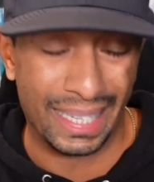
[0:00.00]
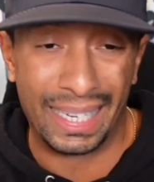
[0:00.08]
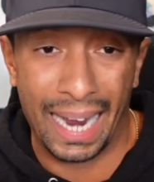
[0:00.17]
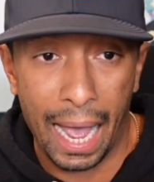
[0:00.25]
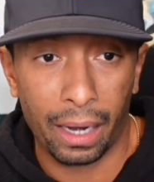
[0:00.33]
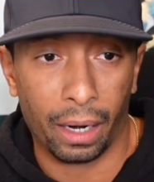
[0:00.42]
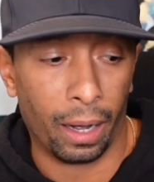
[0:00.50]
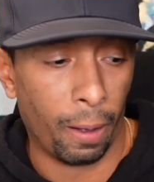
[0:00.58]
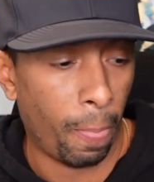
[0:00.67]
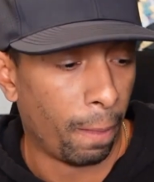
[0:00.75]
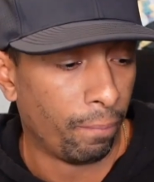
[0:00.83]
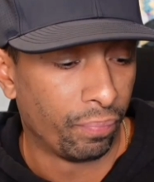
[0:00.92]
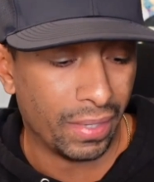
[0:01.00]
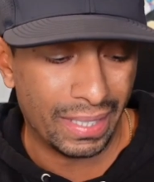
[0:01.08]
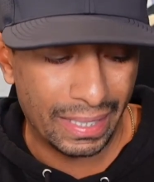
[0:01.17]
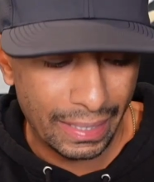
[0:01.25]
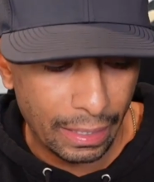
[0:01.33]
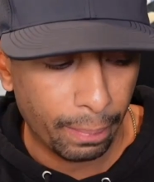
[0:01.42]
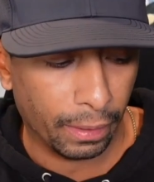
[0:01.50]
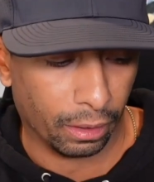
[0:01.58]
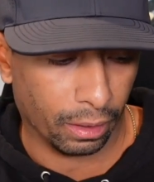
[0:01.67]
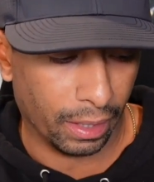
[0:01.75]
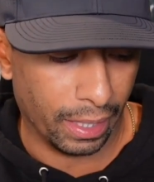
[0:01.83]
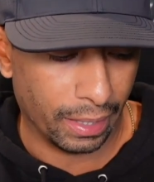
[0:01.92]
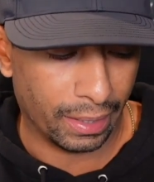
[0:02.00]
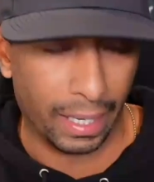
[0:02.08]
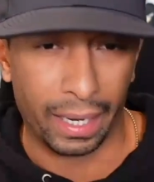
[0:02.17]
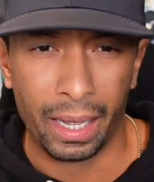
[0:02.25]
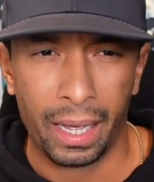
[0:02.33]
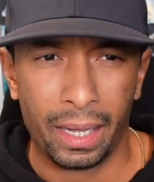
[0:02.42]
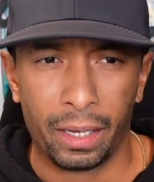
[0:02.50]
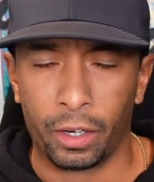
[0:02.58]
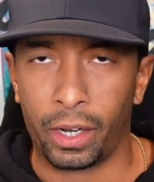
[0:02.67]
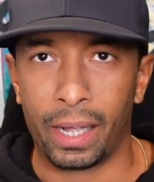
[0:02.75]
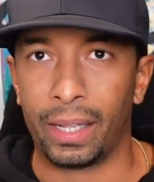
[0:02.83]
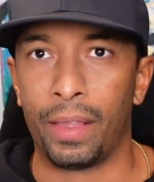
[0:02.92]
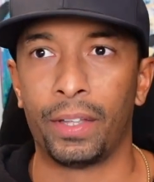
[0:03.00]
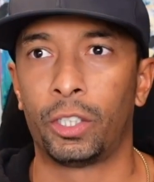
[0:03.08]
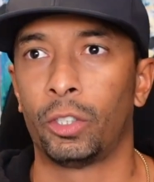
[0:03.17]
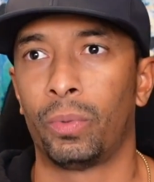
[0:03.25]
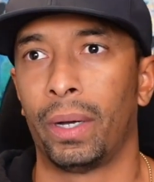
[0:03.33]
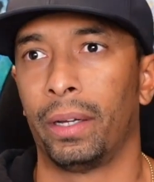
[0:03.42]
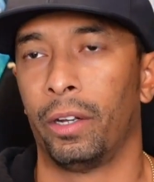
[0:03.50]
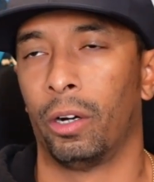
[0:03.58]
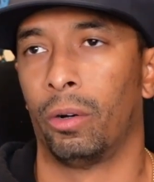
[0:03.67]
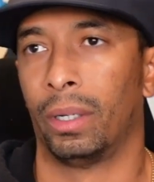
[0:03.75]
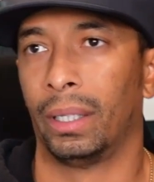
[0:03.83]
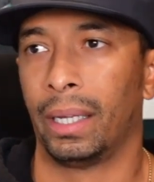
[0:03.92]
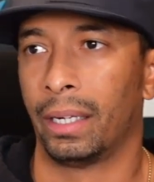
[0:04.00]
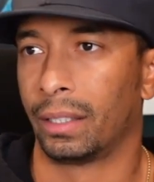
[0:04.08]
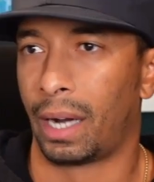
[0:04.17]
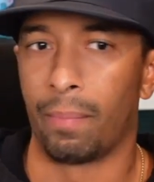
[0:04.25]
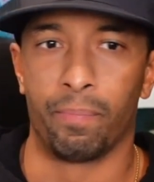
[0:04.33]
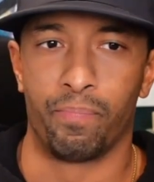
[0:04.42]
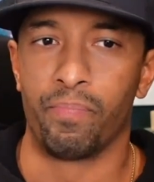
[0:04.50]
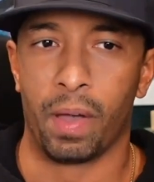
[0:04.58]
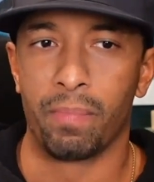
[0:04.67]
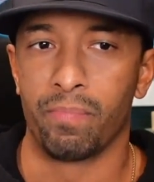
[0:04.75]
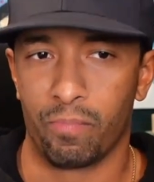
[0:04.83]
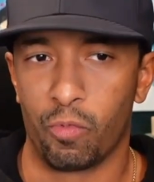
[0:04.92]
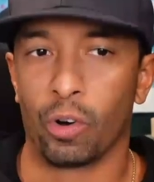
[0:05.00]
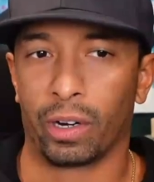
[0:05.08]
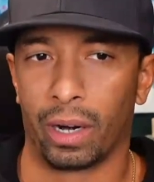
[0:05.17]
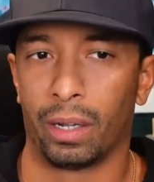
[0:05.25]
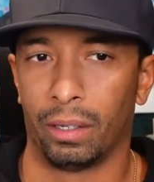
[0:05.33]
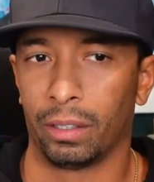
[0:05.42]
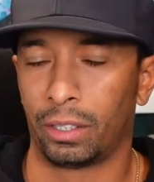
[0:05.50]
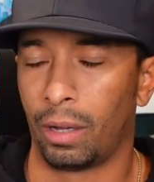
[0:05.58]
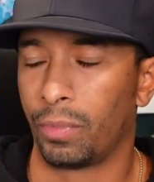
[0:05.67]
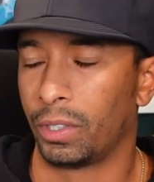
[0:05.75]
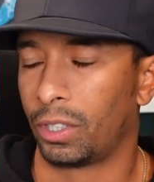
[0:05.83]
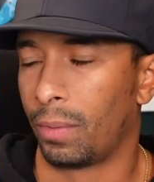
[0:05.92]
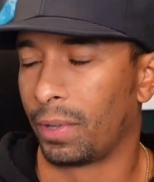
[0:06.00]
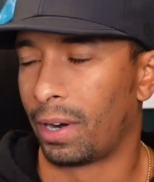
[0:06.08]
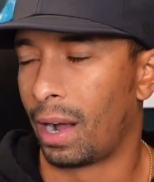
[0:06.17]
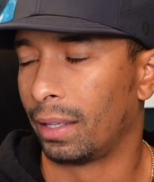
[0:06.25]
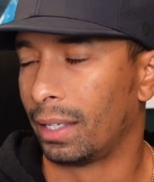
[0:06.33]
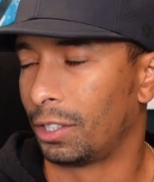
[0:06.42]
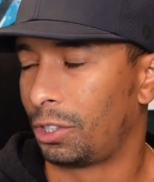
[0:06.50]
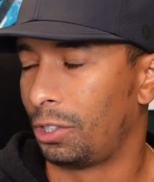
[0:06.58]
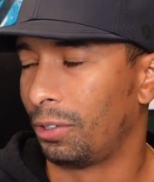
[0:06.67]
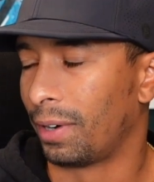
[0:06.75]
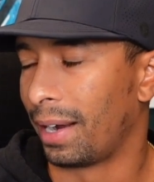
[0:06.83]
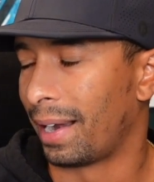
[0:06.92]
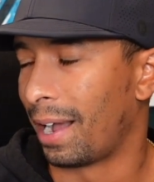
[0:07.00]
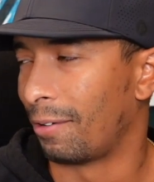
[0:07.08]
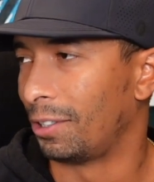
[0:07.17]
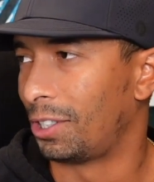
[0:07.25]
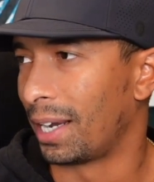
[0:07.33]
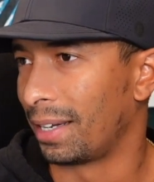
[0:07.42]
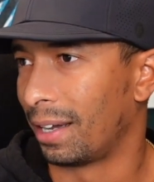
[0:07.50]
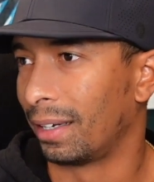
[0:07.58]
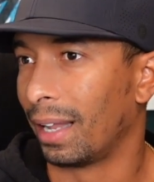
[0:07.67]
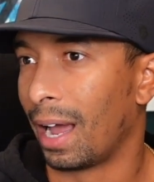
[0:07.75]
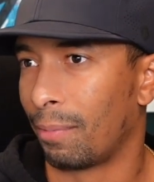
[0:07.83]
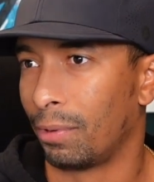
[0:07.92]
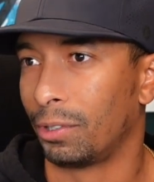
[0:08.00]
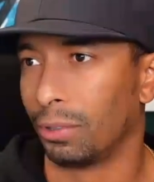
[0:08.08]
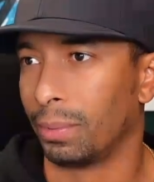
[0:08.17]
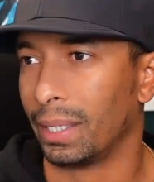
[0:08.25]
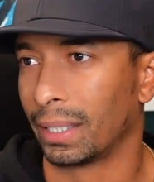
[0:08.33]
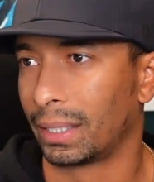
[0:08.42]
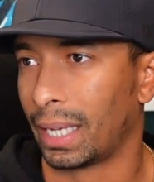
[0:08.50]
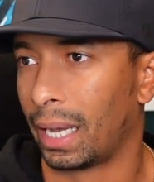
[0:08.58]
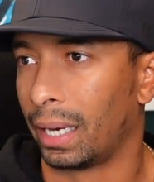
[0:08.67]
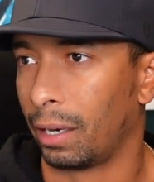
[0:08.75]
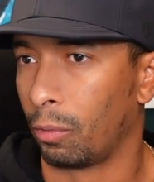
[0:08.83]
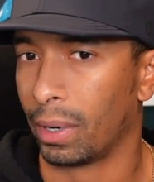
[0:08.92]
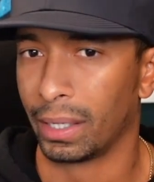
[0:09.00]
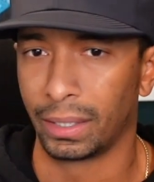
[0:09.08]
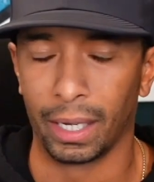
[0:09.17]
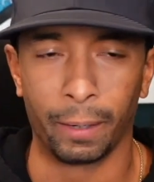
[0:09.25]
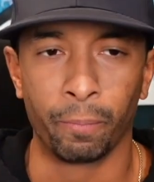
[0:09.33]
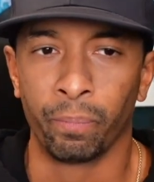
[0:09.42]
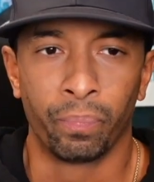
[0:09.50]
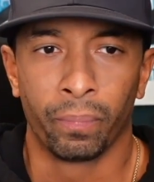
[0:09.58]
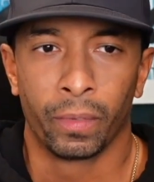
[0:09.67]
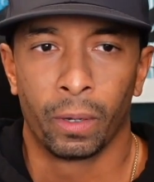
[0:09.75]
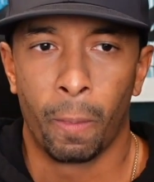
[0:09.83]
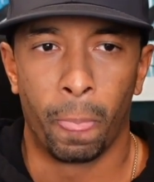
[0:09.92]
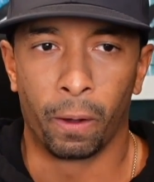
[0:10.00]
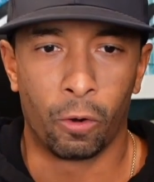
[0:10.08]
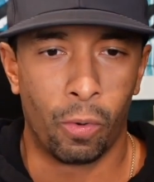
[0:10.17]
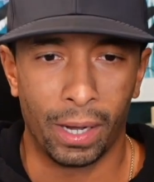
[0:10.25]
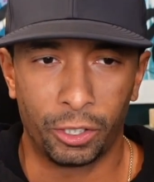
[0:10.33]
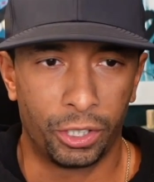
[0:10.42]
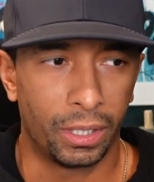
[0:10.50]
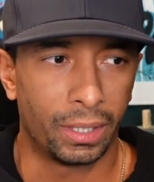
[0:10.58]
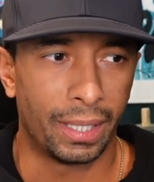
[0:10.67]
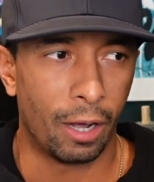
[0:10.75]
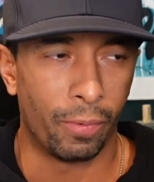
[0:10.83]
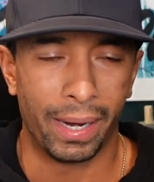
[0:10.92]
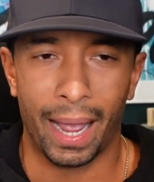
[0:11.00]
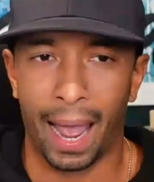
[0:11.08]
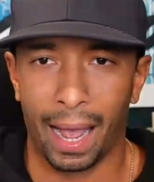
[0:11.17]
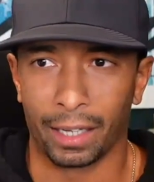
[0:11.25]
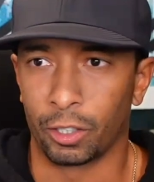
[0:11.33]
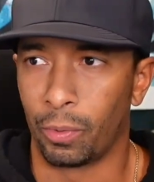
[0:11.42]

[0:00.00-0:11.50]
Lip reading: data, similarly, it's like, and this is what, leaders, I'm working on a little something on this too right now with Jake Dunlap, which will be exciting, where it's like the questions that we ask.